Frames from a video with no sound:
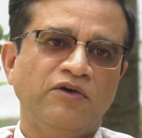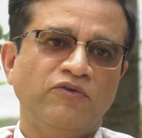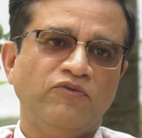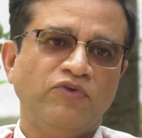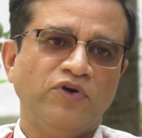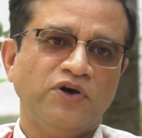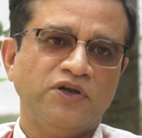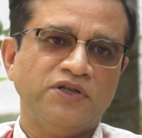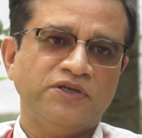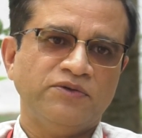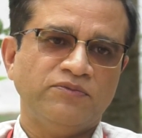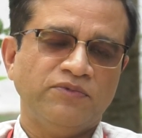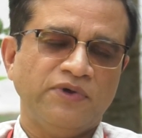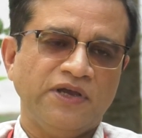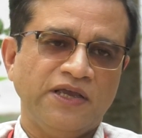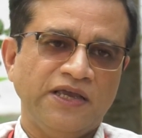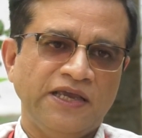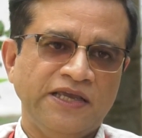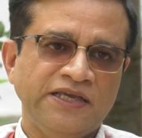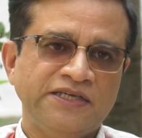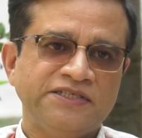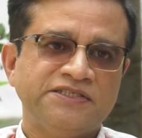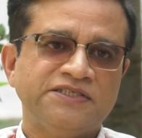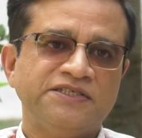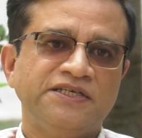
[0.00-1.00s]
For
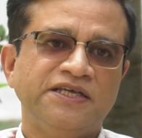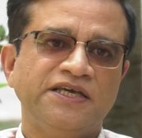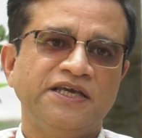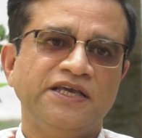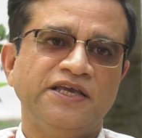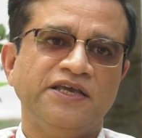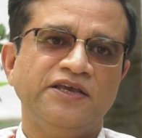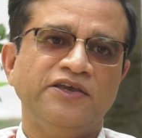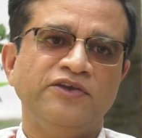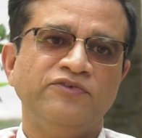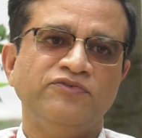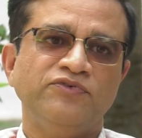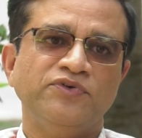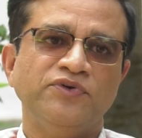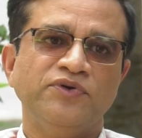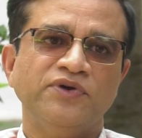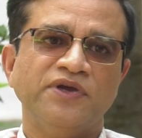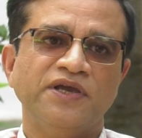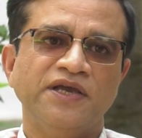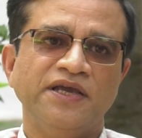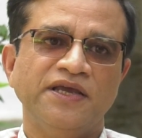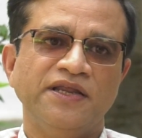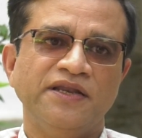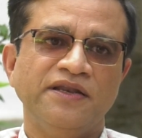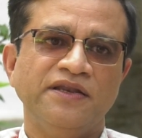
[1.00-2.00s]
each day, if you
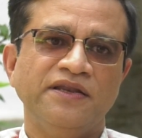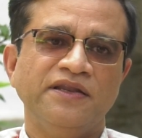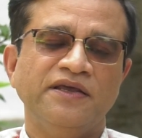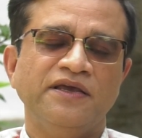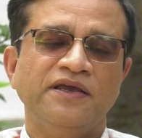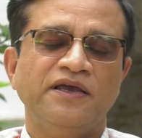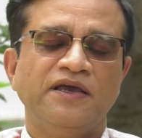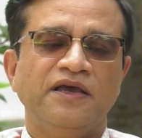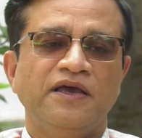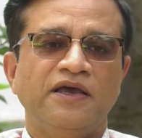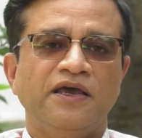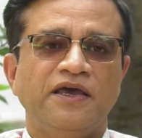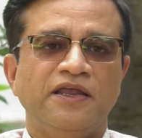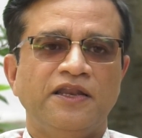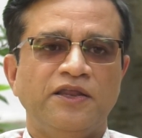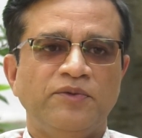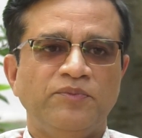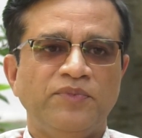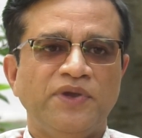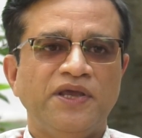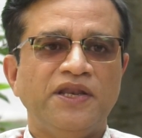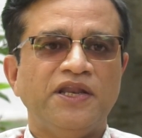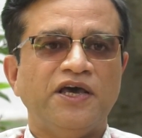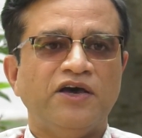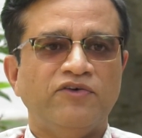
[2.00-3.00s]
can
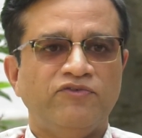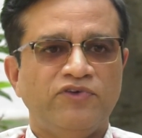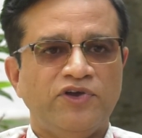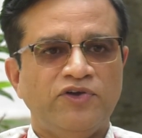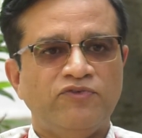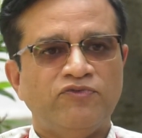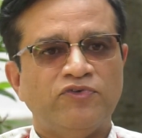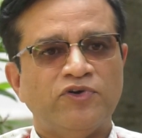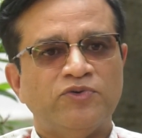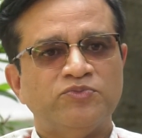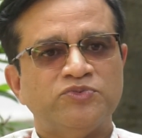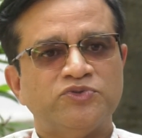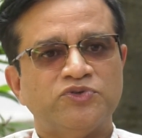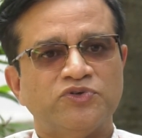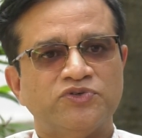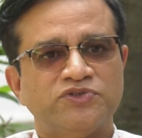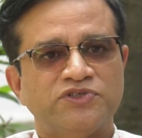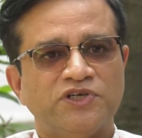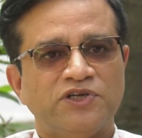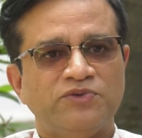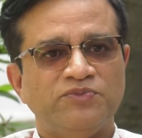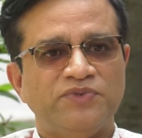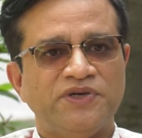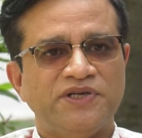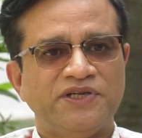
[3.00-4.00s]
remain away from
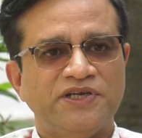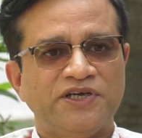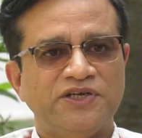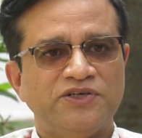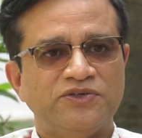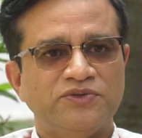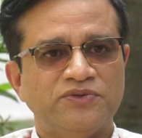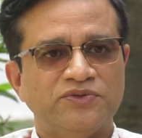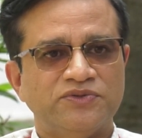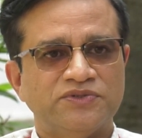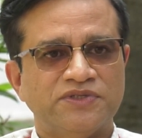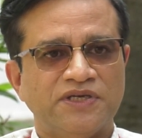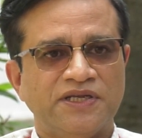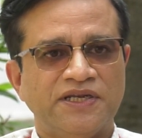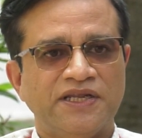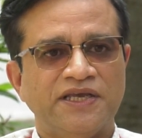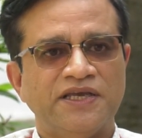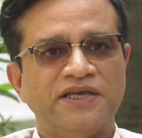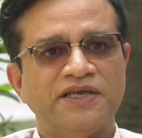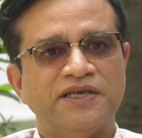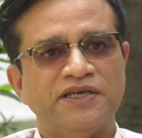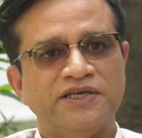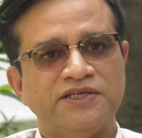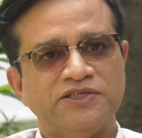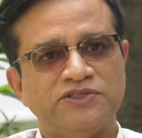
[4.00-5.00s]
social media use and
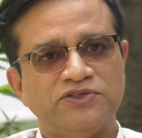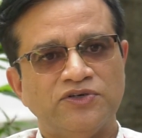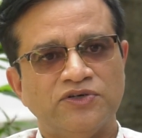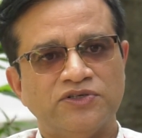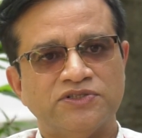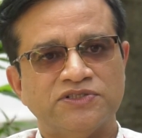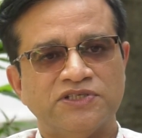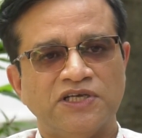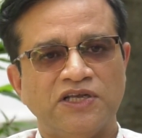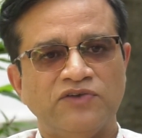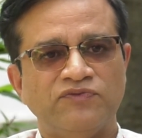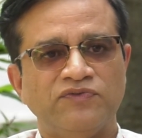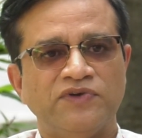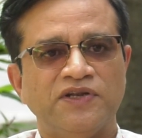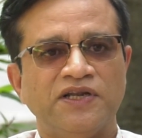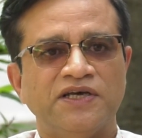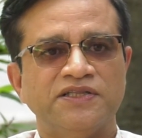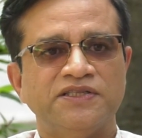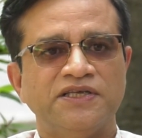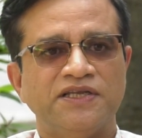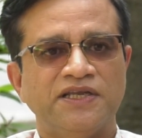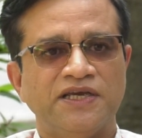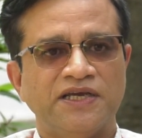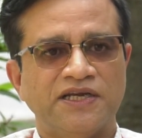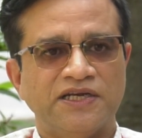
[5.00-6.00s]
engage yourself in
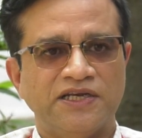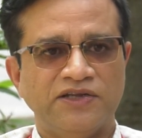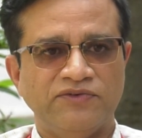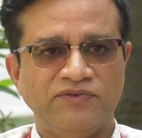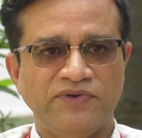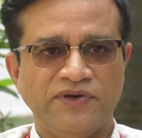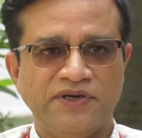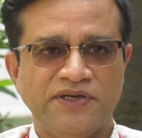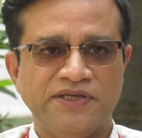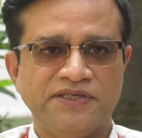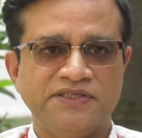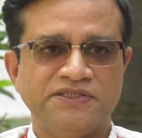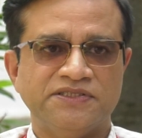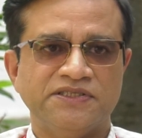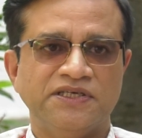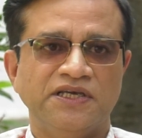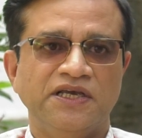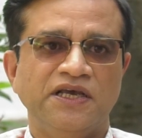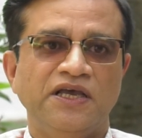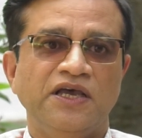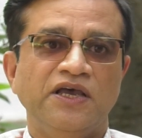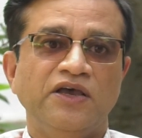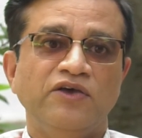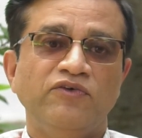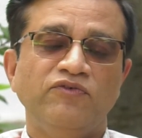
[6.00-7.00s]
other activities,
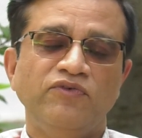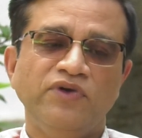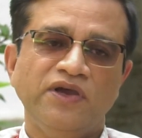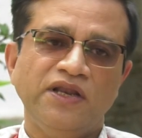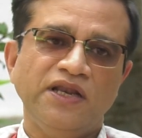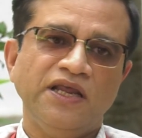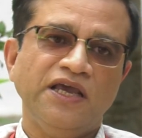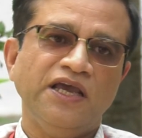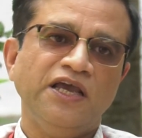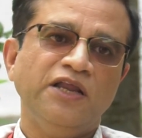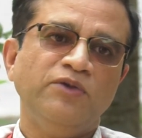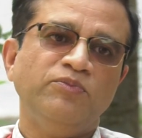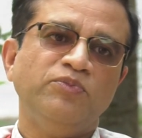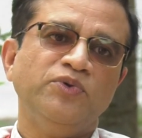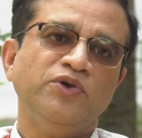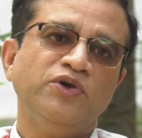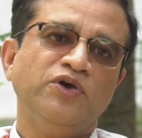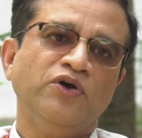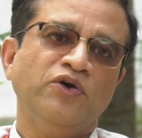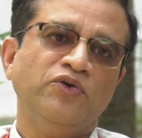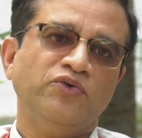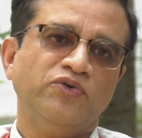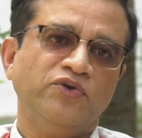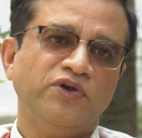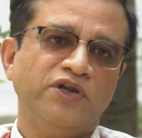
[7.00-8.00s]
will help you
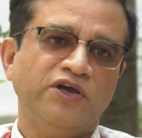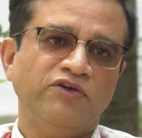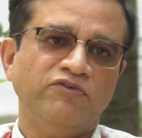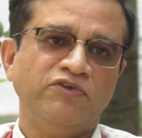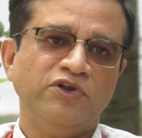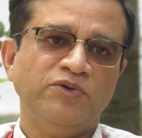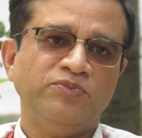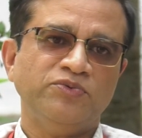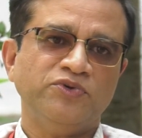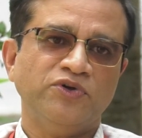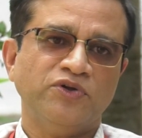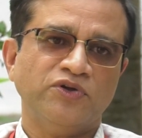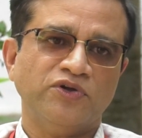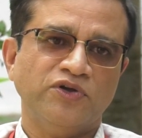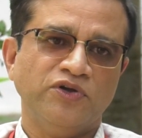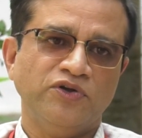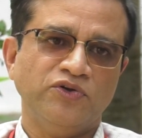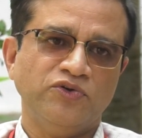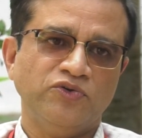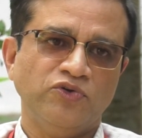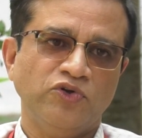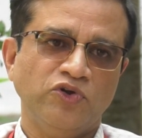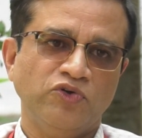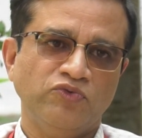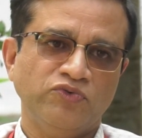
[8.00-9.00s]
out to develop your
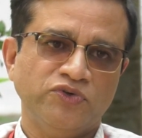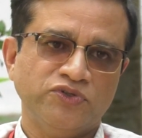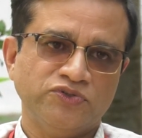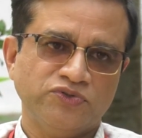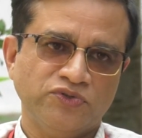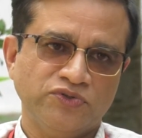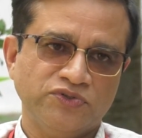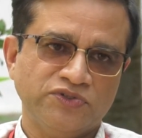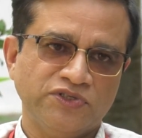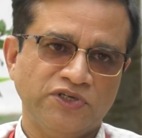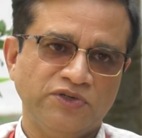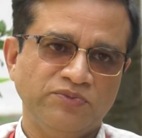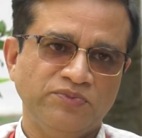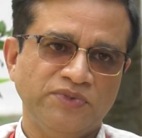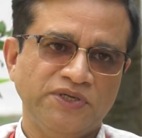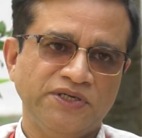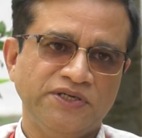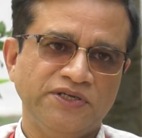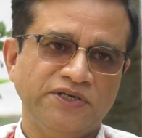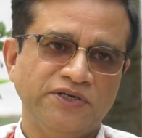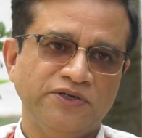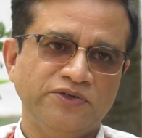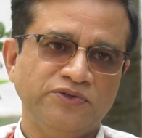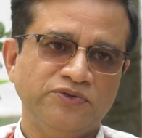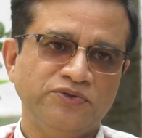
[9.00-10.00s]
control over social
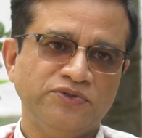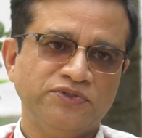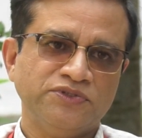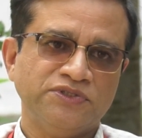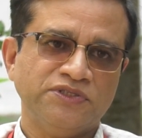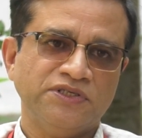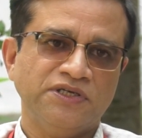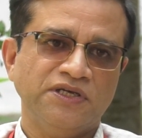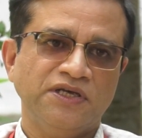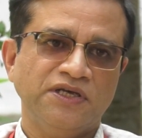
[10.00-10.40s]
media use.